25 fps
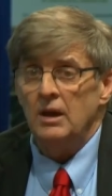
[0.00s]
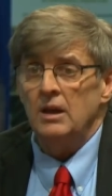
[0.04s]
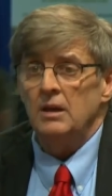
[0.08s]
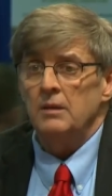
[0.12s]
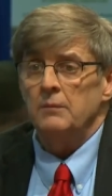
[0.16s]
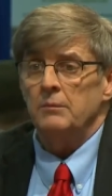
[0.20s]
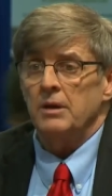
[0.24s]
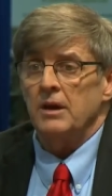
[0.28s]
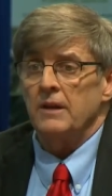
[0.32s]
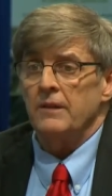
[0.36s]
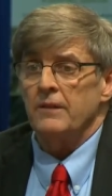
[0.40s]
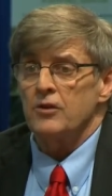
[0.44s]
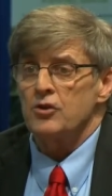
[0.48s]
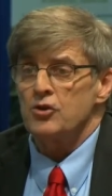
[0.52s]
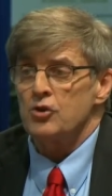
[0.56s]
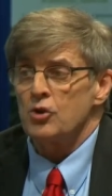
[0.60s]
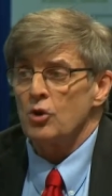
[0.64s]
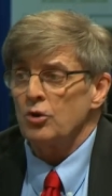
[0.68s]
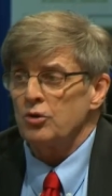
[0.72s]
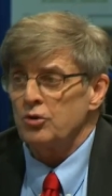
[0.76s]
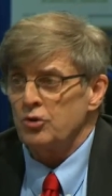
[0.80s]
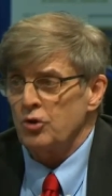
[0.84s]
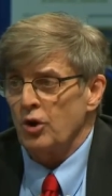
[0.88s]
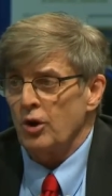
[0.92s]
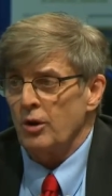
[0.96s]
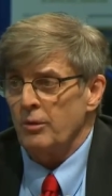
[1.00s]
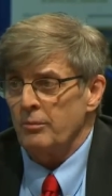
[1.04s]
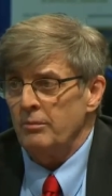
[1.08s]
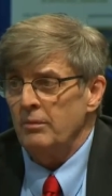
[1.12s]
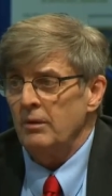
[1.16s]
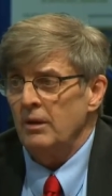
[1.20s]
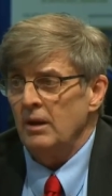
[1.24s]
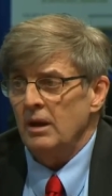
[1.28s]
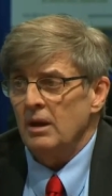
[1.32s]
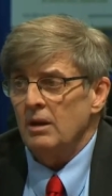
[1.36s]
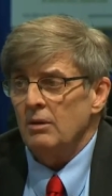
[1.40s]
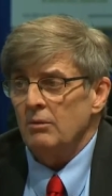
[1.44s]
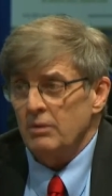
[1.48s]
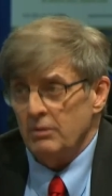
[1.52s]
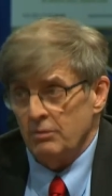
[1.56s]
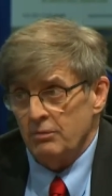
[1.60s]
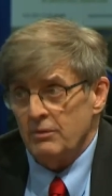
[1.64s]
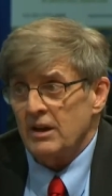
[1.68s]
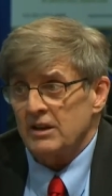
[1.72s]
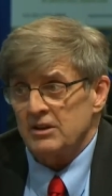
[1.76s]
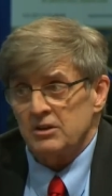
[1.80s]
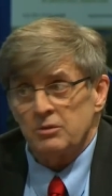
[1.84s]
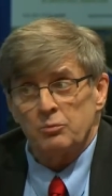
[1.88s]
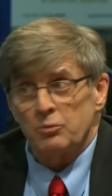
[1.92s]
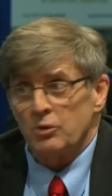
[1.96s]
but in the short term, we've
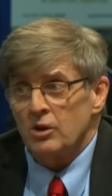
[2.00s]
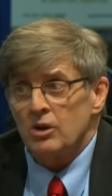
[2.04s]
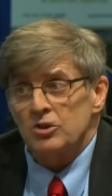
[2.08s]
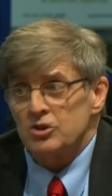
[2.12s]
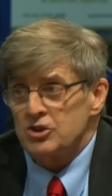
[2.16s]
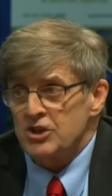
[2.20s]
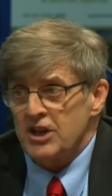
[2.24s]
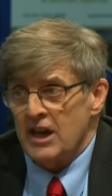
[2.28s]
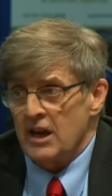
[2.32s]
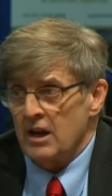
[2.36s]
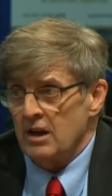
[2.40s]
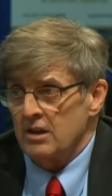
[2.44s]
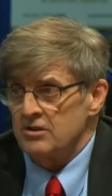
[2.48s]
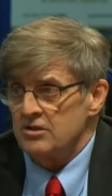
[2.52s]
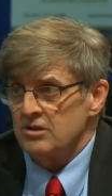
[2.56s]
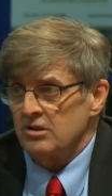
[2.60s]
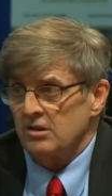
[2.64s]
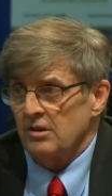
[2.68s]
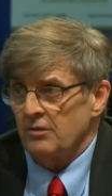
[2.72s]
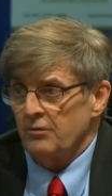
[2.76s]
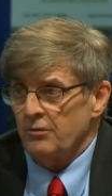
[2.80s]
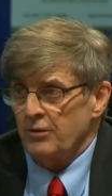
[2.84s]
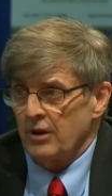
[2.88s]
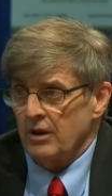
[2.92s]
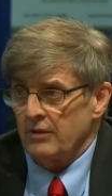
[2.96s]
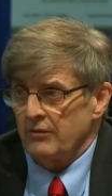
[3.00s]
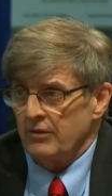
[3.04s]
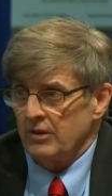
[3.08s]
got some real challenges in front of